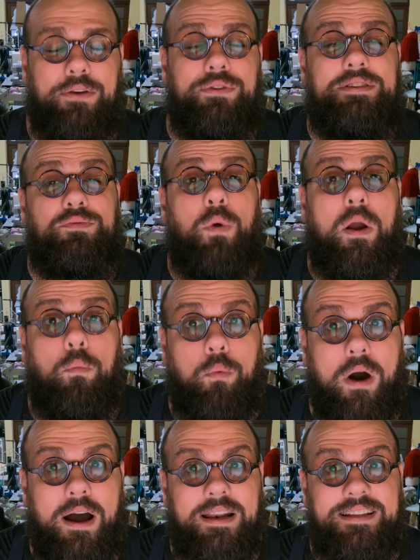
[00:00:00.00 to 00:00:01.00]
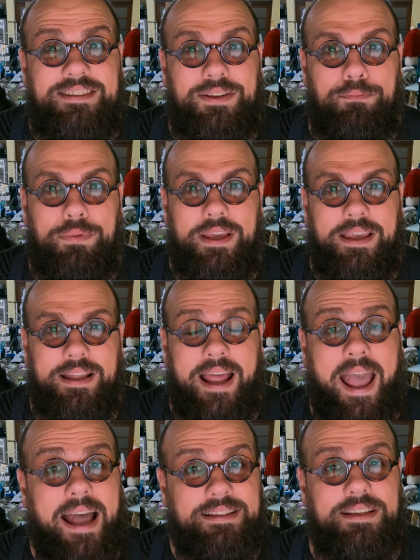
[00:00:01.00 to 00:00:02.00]
I knew this is where I wanted to be, and
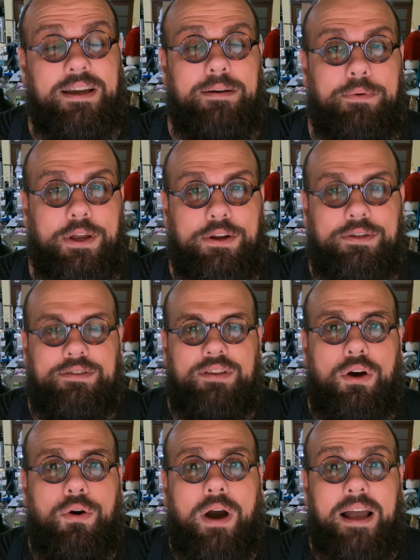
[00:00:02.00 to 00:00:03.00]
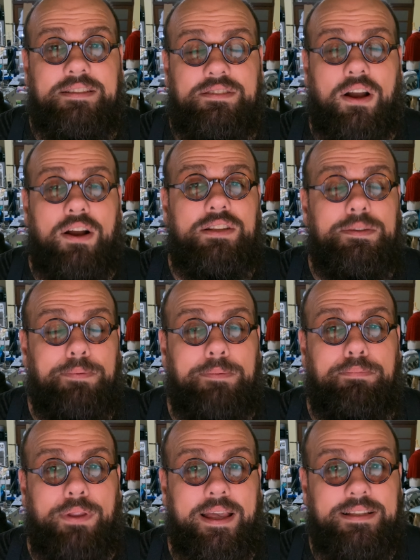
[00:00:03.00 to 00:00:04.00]
I had to come here. So I started to put
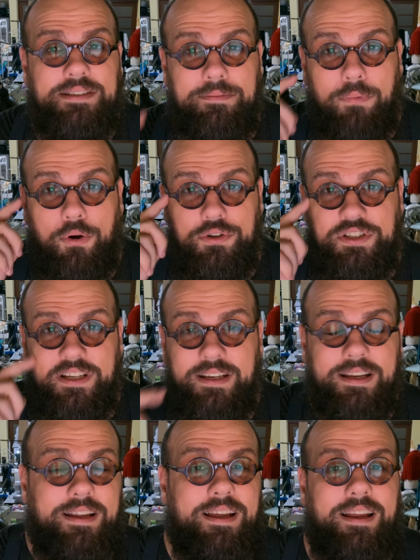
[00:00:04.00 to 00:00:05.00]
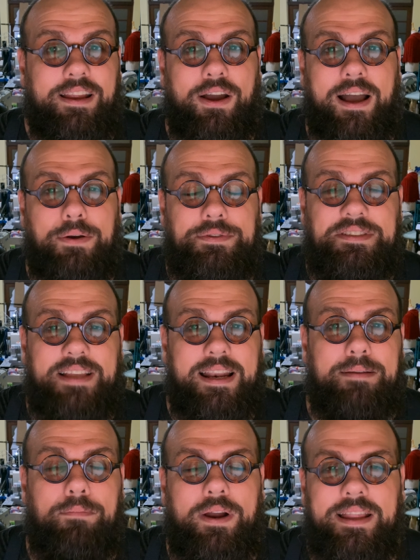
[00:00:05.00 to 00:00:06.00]
plans in motion. I was
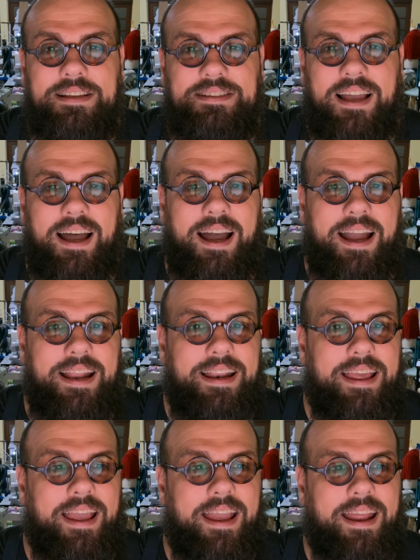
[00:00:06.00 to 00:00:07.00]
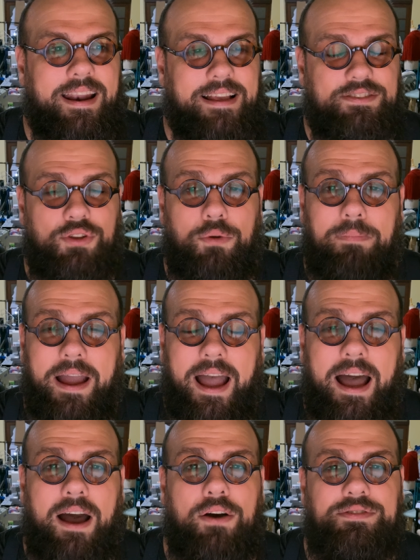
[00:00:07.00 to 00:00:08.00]
setting money aside, and I sold my
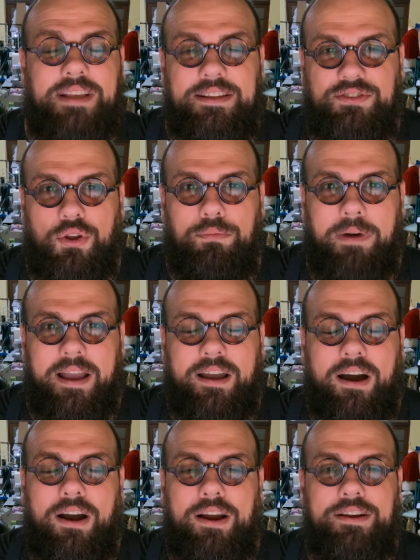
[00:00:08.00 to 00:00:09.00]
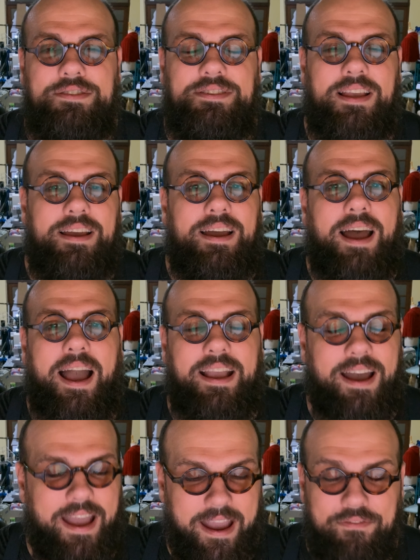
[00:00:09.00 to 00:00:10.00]
house, I sold my cars, I
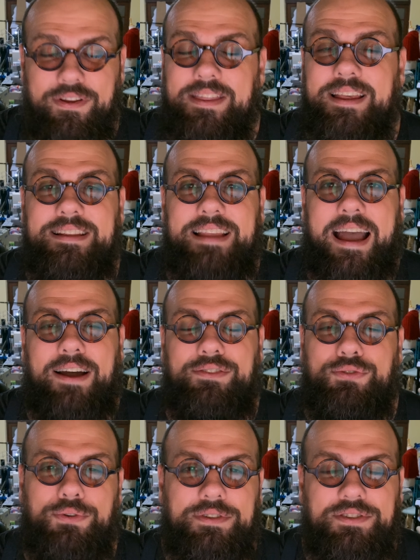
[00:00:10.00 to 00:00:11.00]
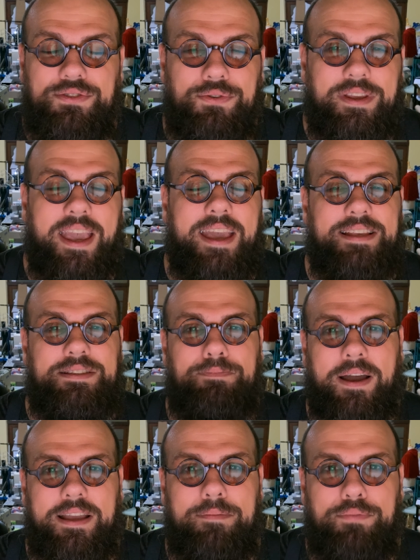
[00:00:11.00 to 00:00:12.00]
got everything down to a suitcase,
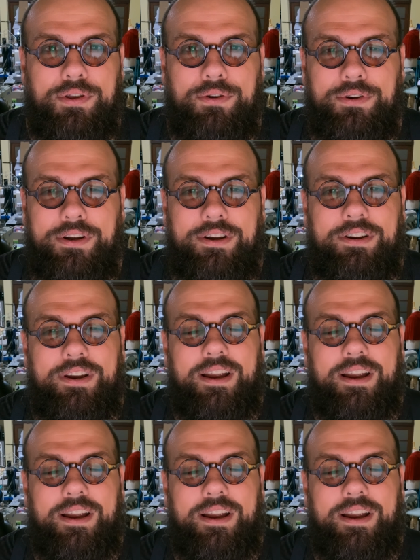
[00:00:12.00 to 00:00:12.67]
my computer.